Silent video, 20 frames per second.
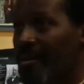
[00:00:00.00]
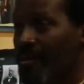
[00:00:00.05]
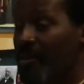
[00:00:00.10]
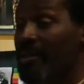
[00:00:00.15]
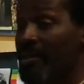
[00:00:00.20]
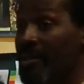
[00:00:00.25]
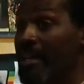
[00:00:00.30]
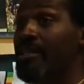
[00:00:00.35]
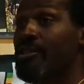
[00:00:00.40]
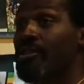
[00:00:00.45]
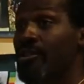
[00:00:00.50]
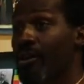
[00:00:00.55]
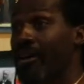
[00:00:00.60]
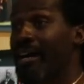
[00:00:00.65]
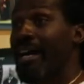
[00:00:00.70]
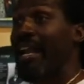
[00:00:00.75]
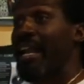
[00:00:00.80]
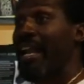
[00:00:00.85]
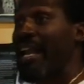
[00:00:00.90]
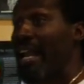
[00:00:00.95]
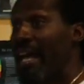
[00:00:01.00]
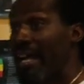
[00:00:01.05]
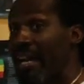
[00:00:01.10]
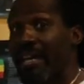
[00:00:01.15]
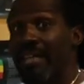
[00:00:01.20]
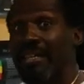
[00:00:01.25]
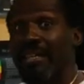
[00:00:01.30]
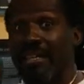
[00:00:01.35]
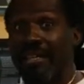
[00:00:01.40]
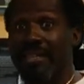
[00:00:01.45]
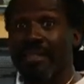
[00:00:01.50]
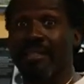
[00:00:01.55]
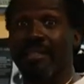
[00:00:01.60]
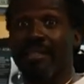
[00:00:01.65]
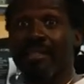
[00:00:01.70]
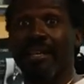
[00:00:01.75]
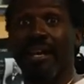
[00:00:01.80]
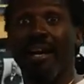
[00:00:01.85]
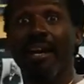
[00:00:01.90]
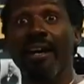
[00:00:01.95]
Well, imagine that. A lot of
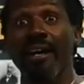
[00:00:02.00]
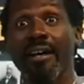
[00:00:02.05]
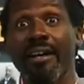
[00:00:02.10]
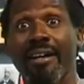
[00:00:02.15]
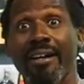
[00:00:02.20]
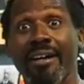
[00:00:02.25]
these, huh?